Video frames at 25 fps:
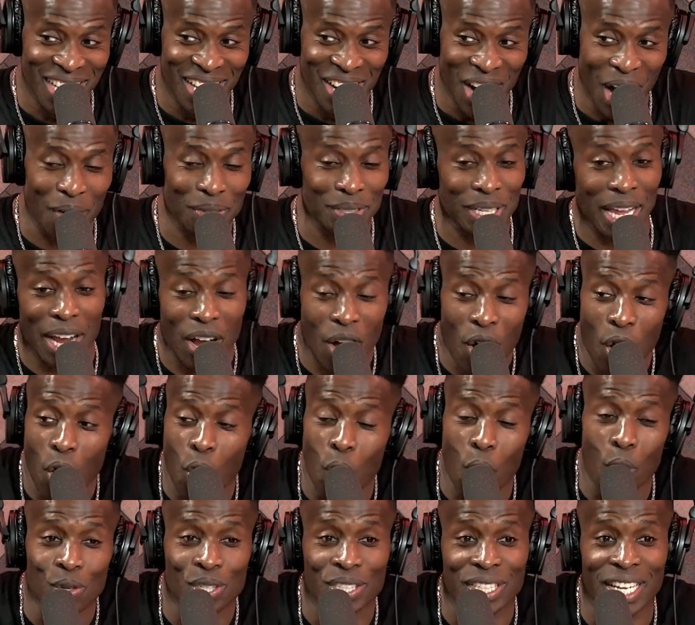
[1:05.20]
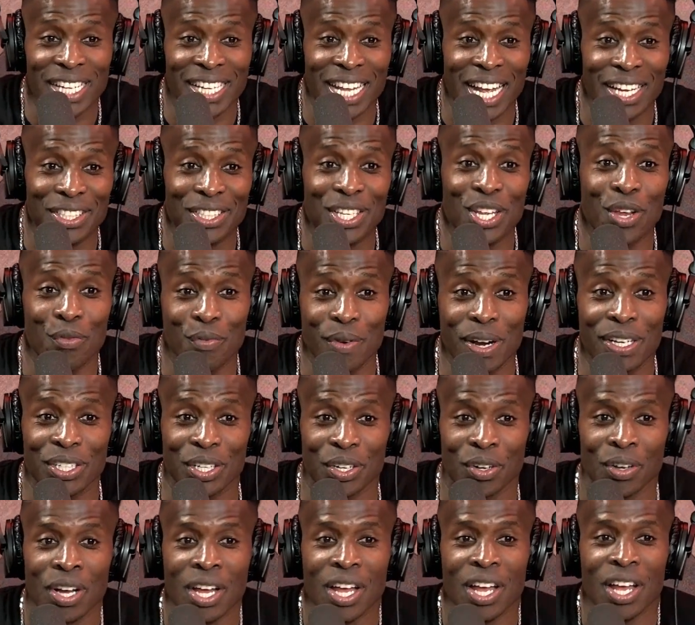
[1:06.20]
I was like, oh, shit, that's the
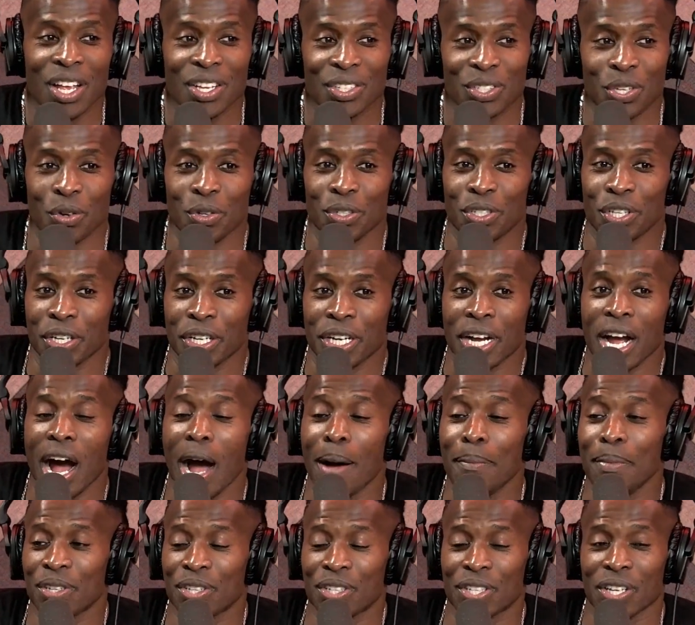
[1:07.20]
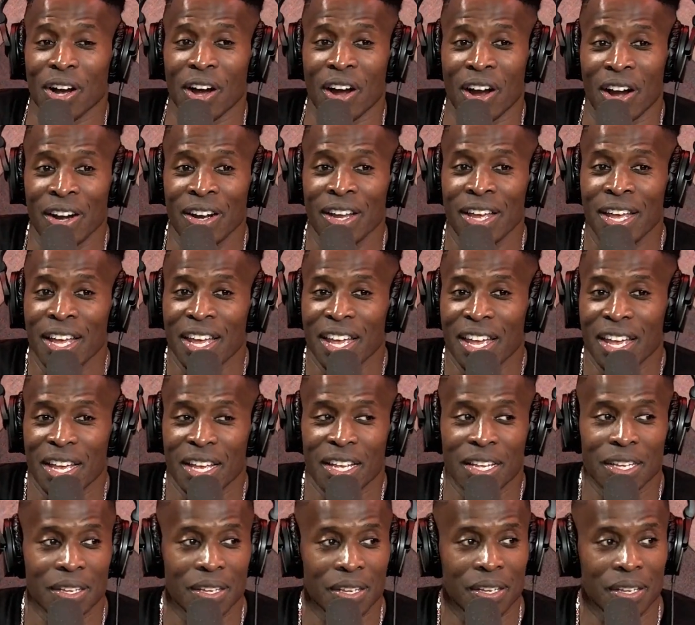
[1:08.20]
original. So but, Der Kommissar. But you
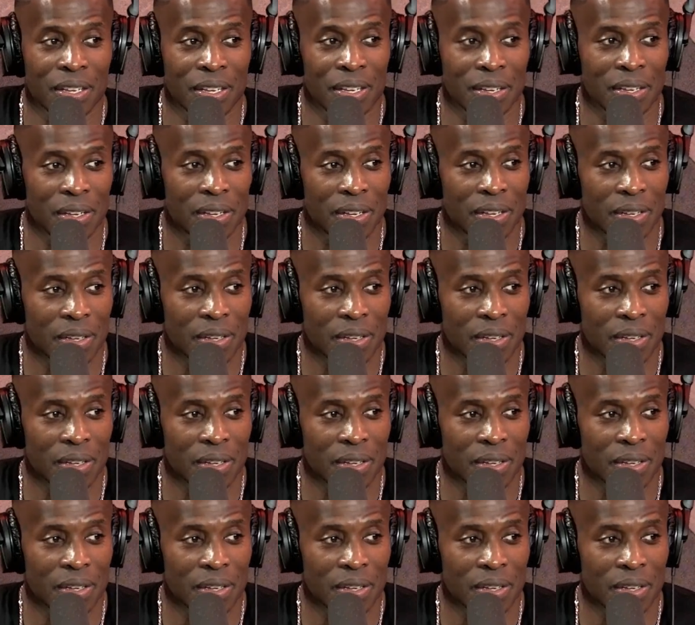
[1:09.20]
should listen to it